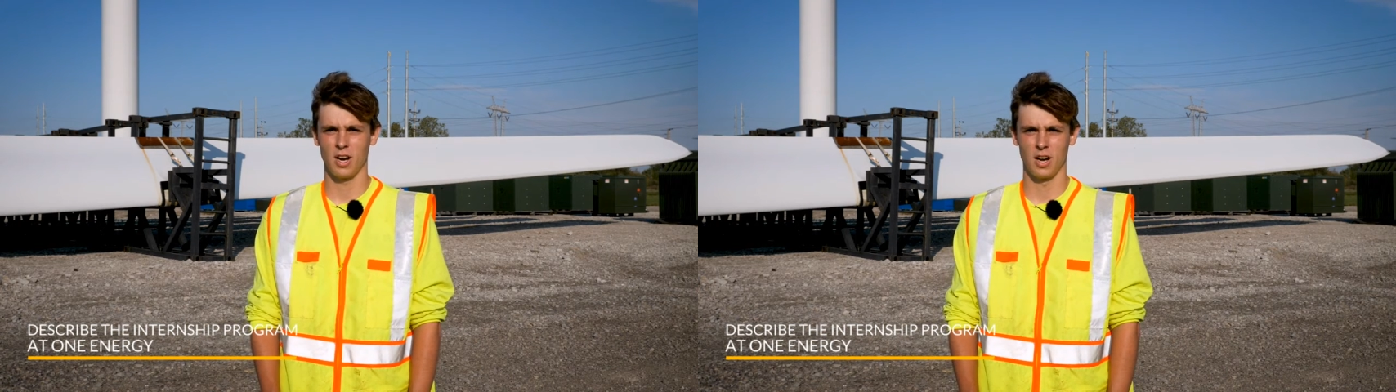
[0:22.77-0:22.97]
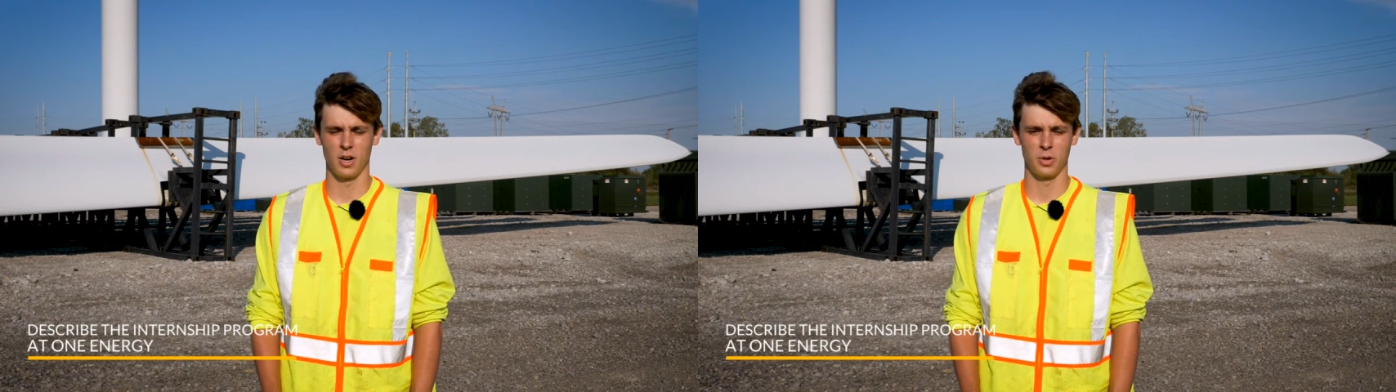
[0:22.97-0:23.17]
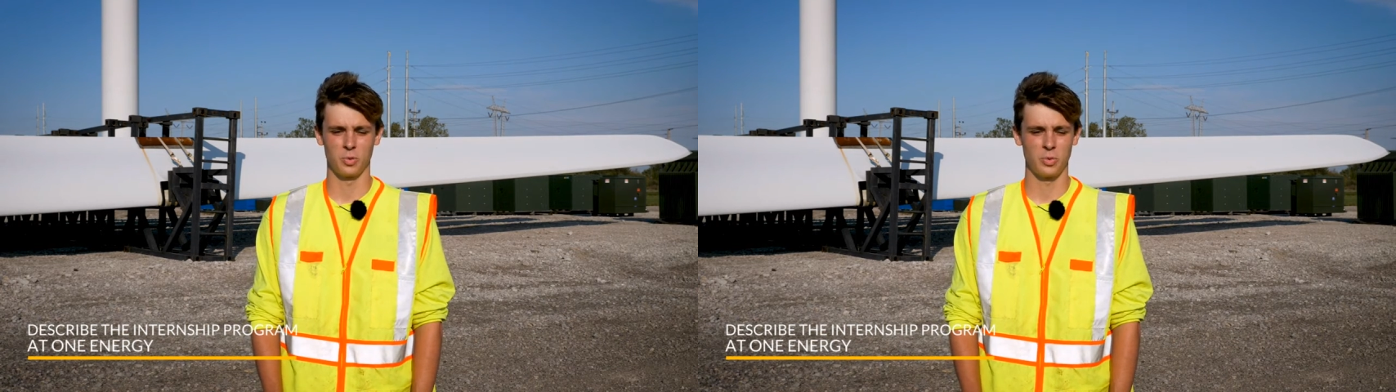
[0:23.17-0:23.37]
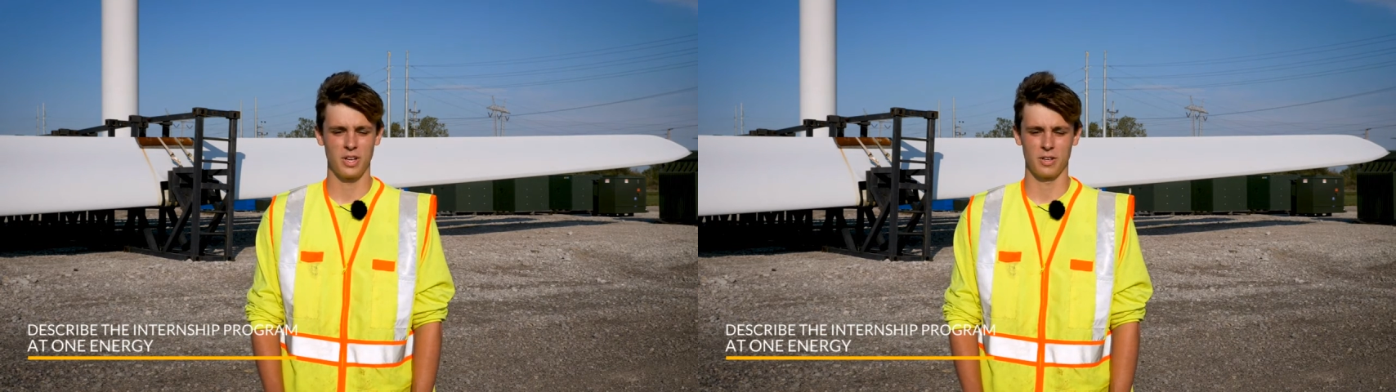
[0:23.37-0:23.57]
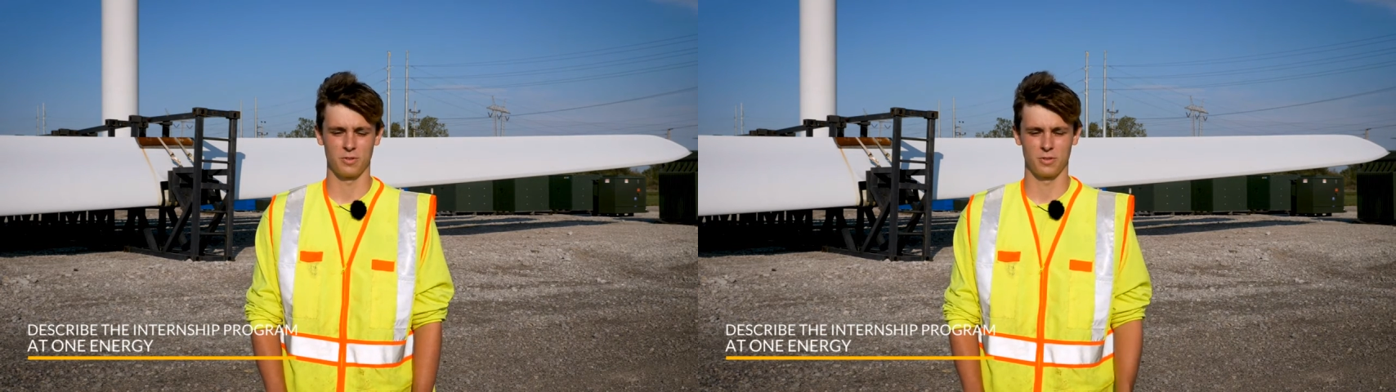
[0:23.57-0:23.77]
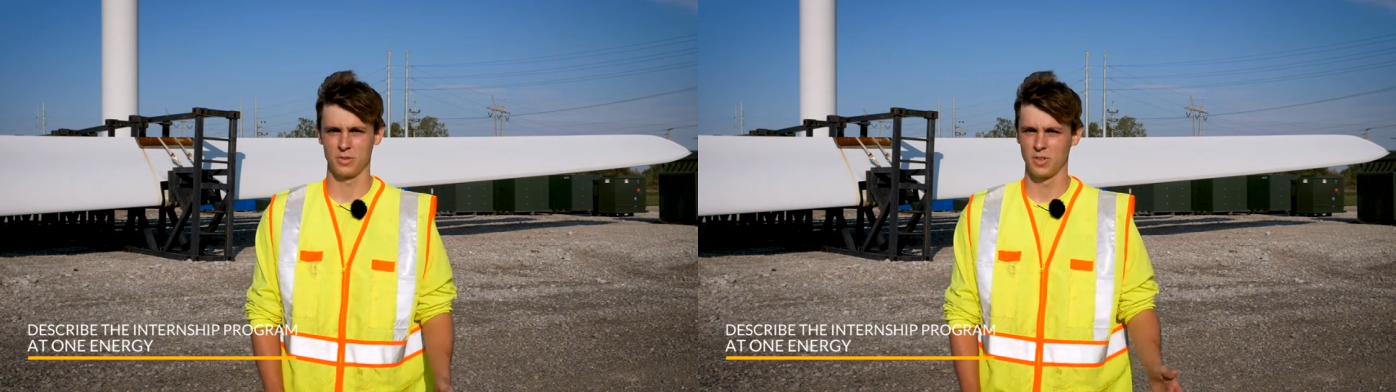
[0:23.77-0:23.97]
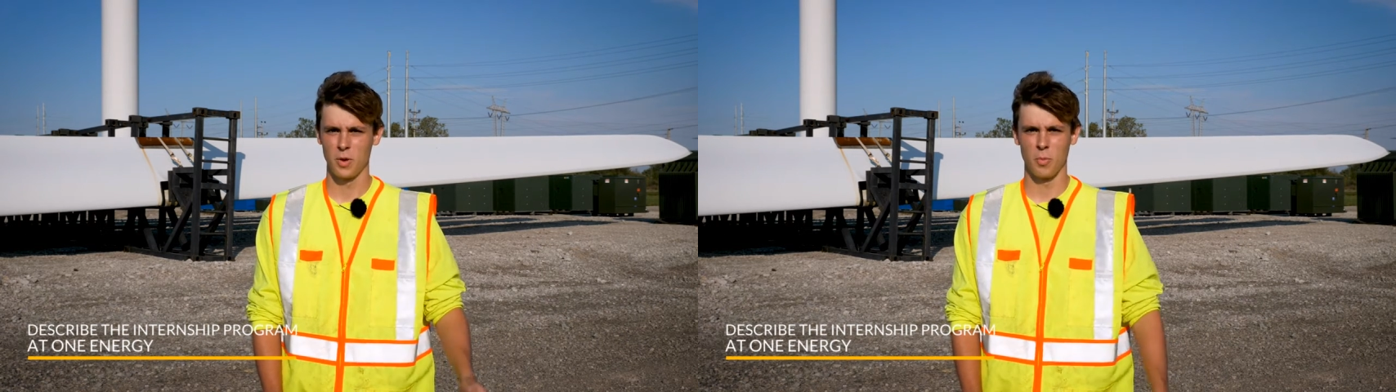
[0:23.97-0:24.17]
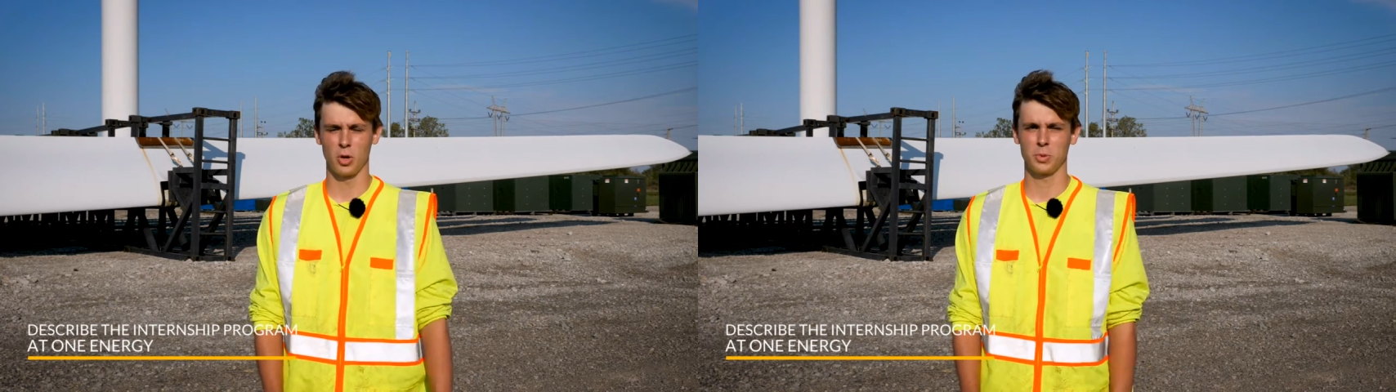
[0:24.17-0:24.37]
Uh, we have
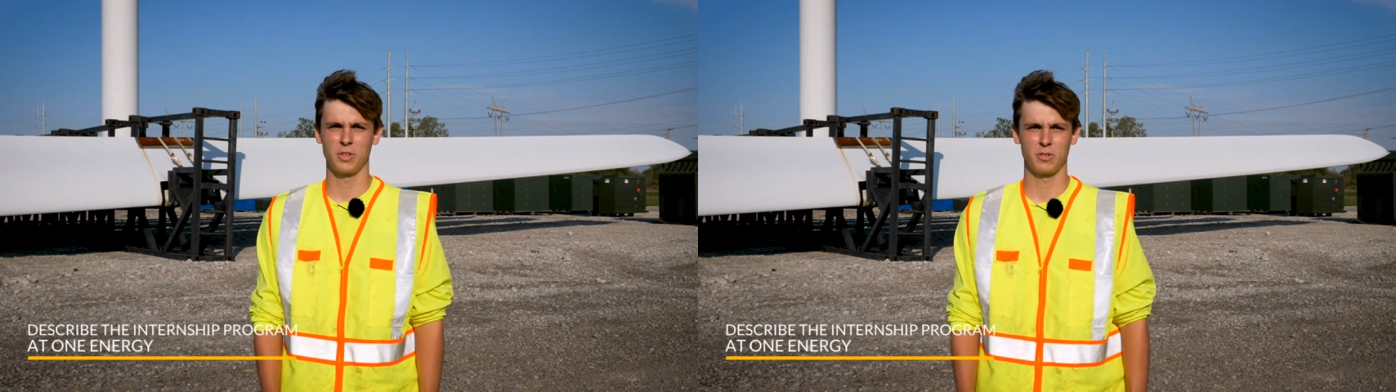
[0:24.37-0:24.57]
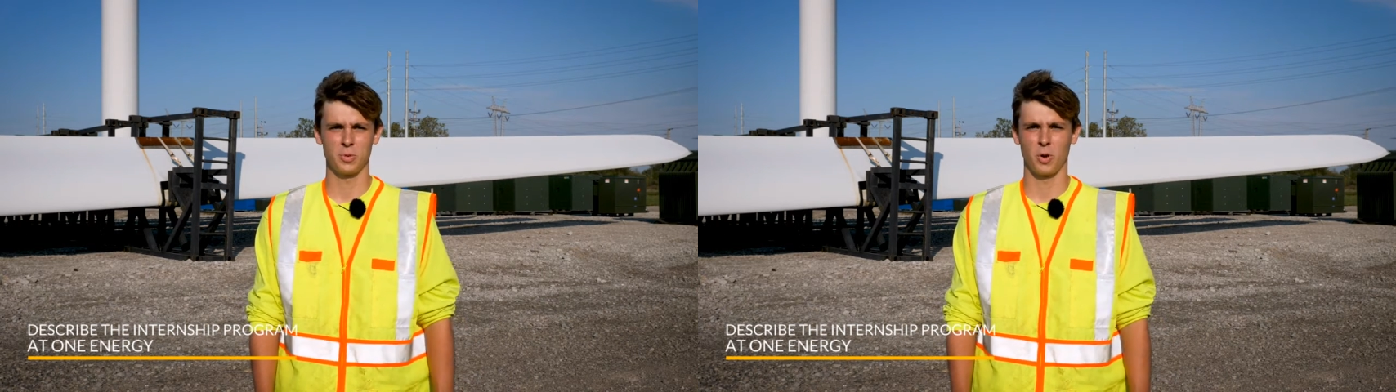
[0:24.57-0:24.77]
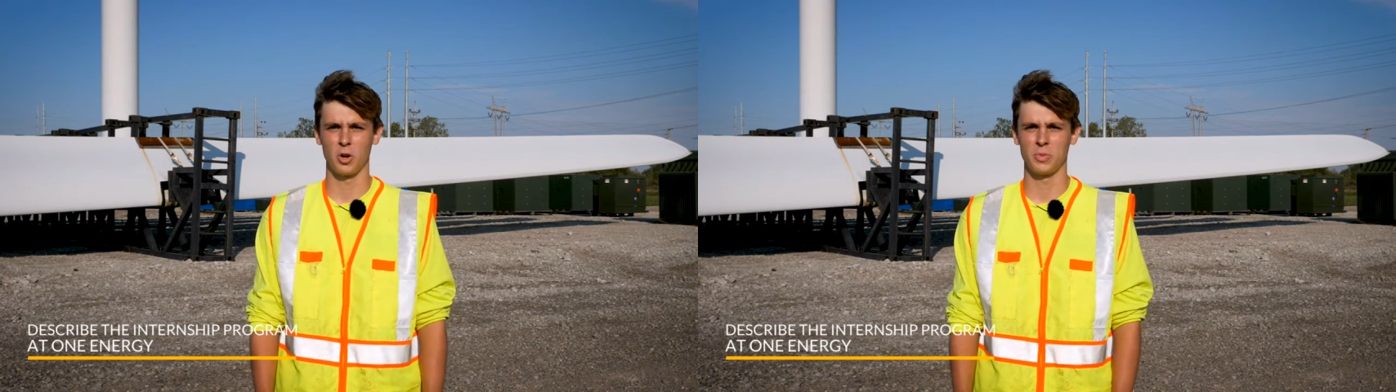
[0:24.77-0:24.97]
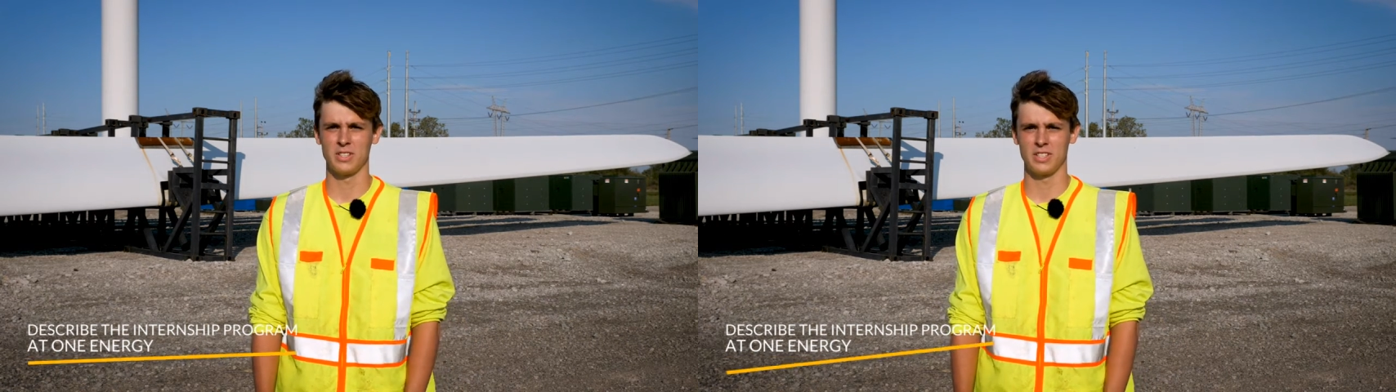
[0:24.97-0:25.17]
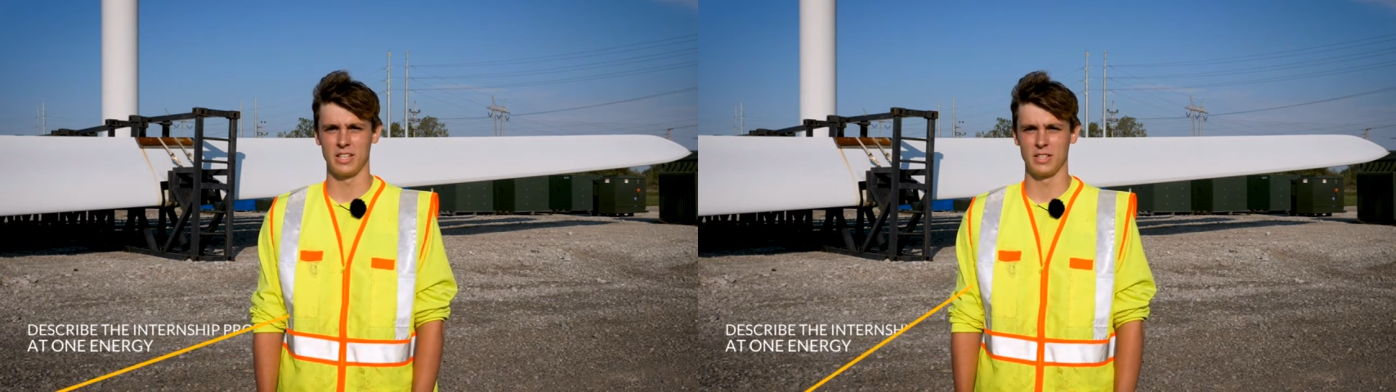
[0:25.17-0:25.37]
multiple different departments,